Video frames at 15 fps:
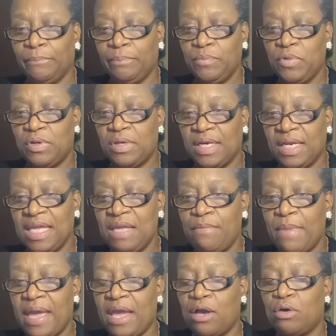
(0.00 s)

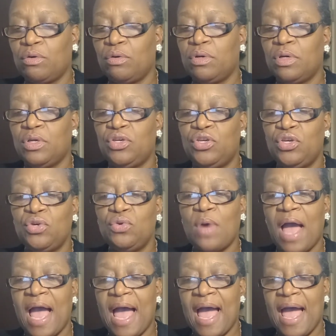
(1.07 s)
email
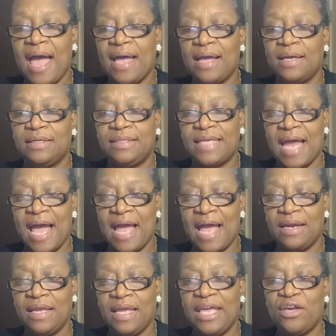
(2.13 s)

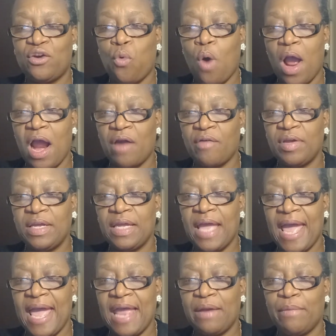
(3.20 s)

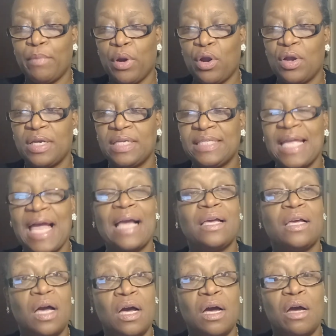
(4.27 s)

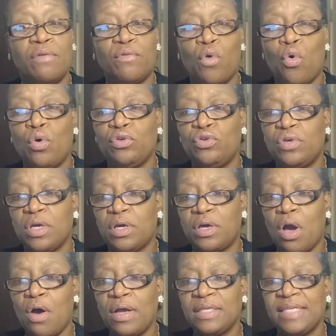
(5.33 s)
ui.inquiry@maryland.gov, or you can
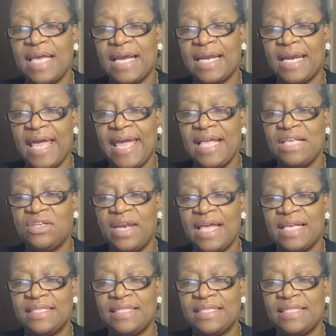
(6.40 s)
contact an agent at